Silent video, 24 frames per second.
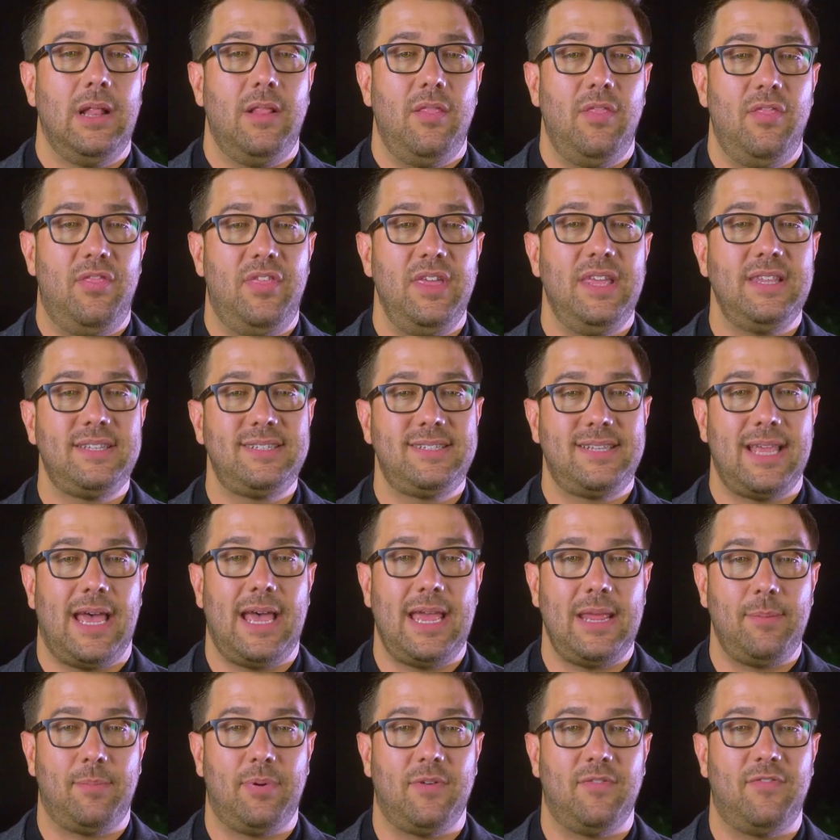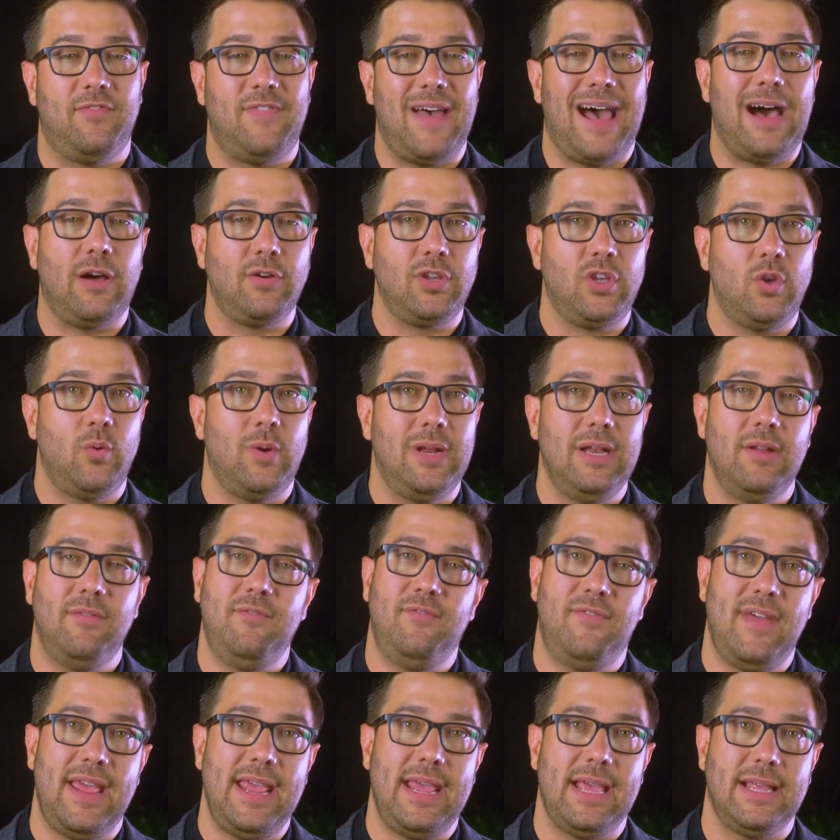this type of value in
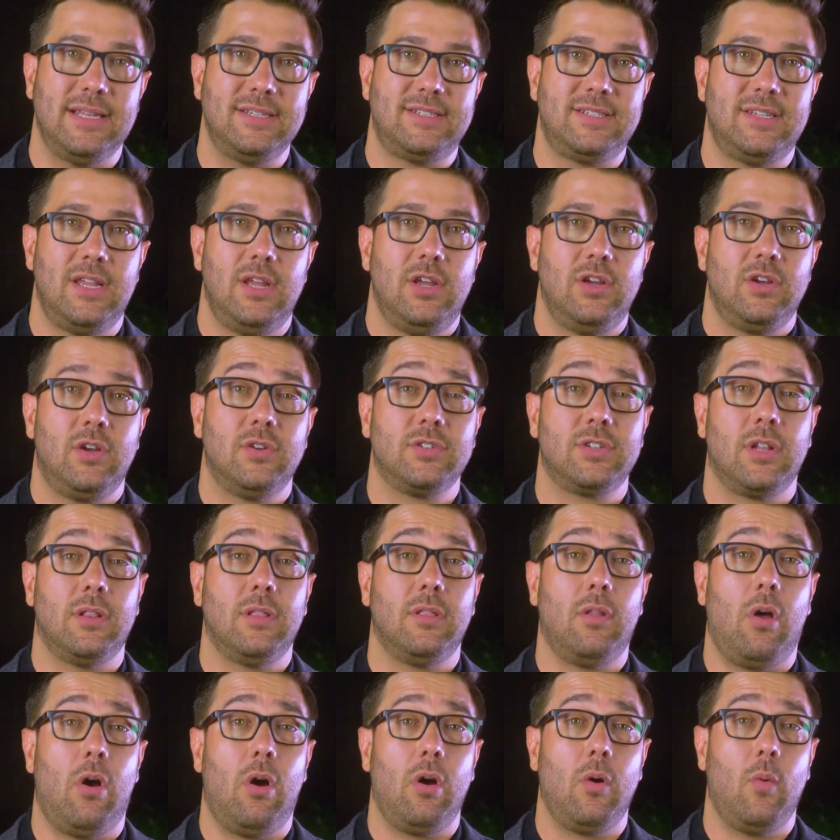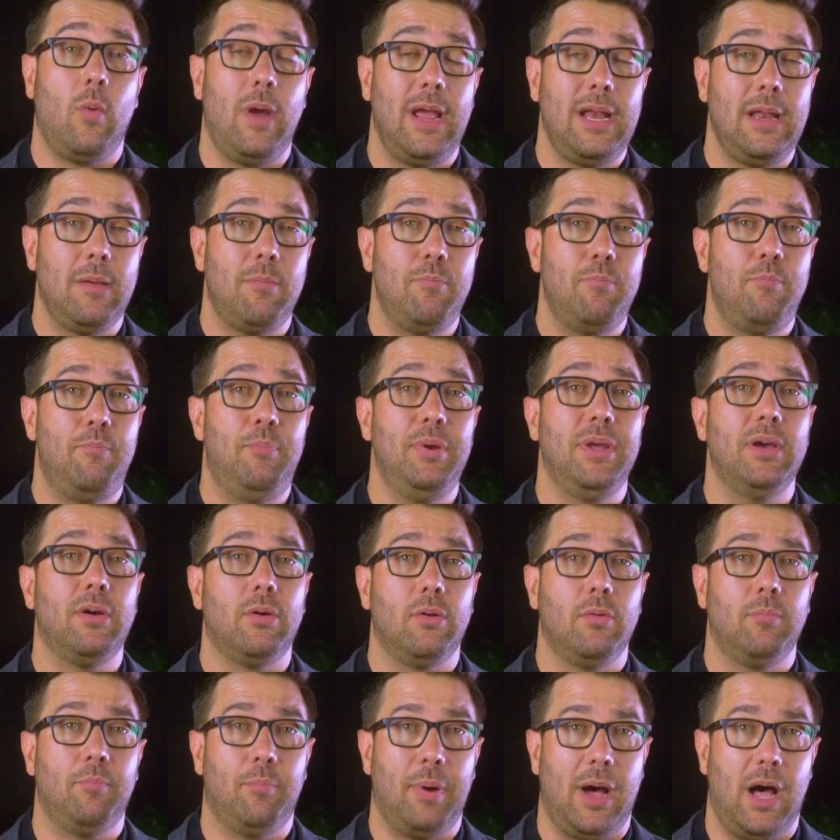advance goes a long way to
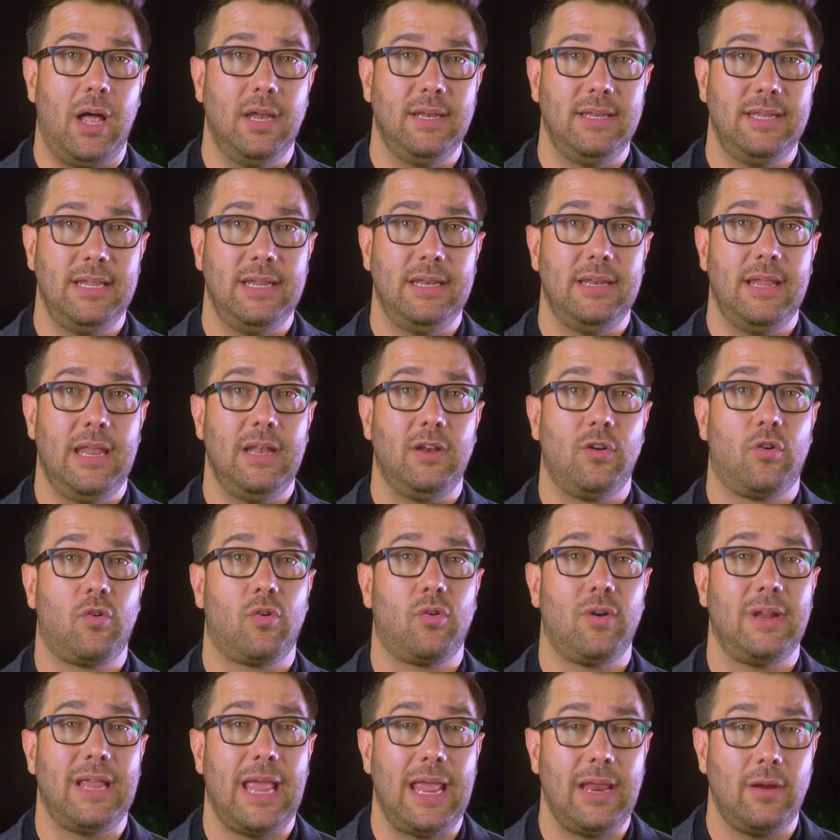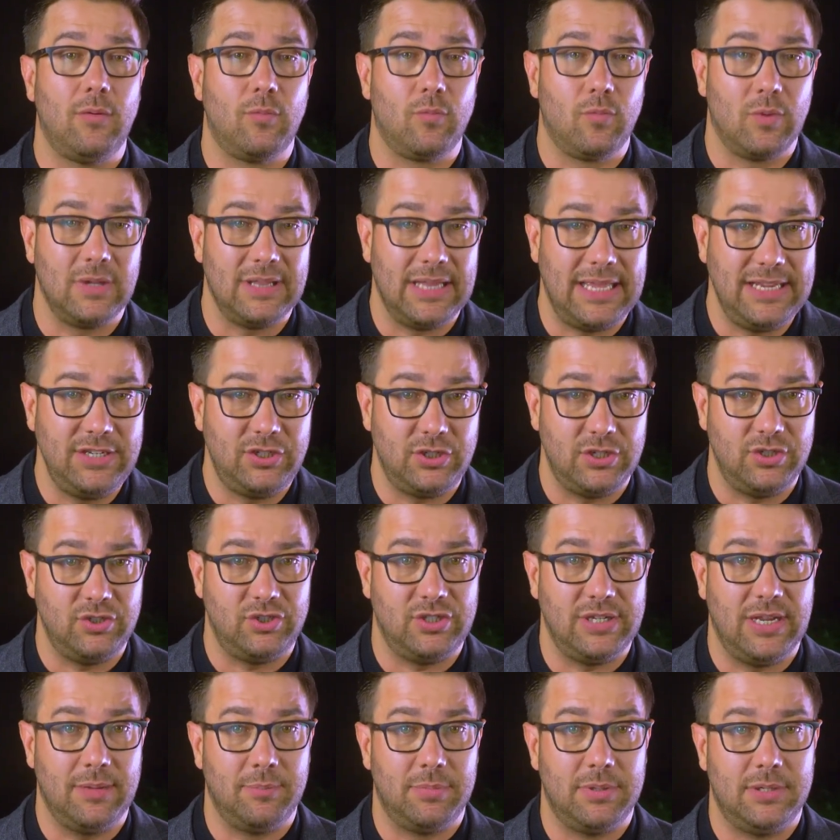build bonding and create
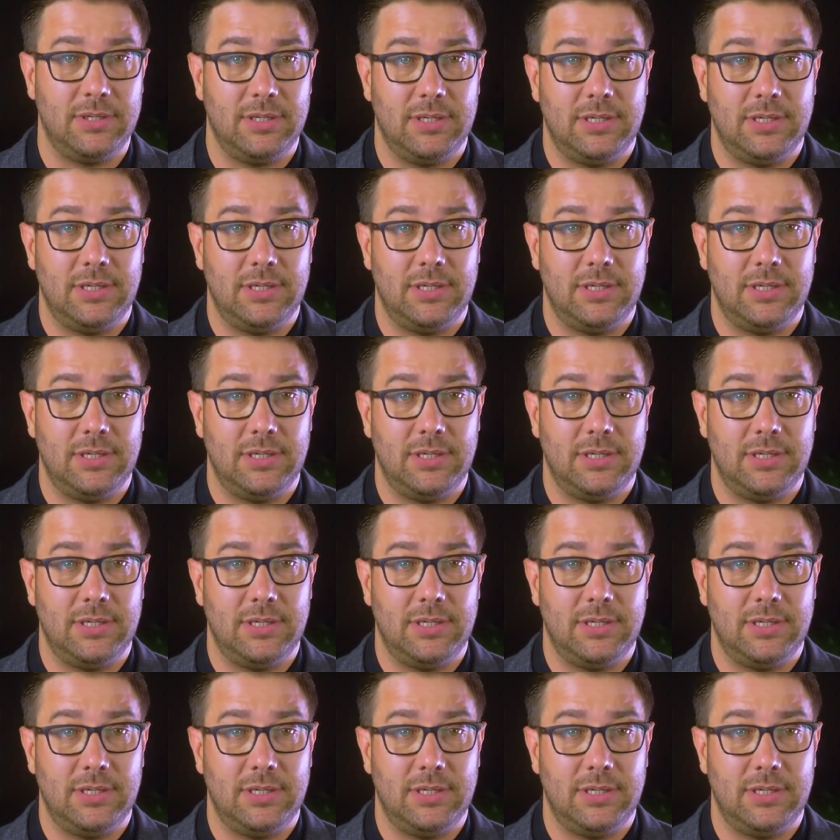relationship.